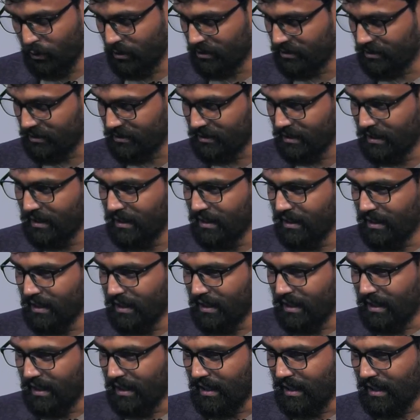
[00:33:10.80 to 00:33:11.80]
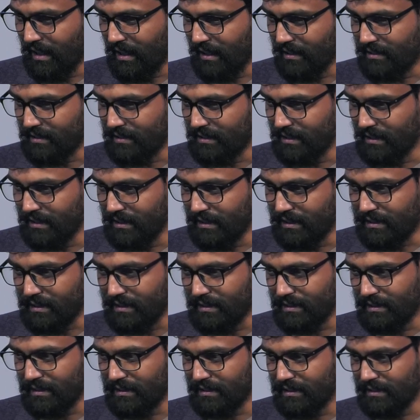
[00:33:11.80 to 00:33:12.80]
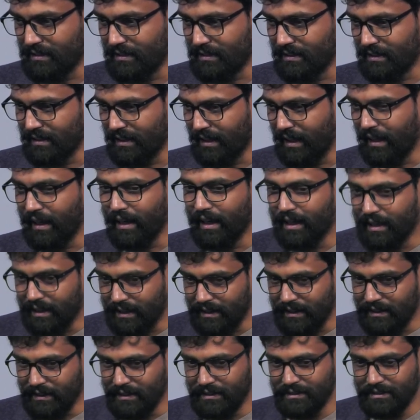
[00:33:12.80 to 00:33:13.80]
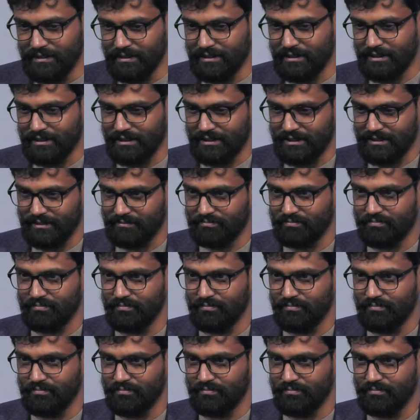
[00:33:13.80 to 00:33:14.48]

it. I think AI in its,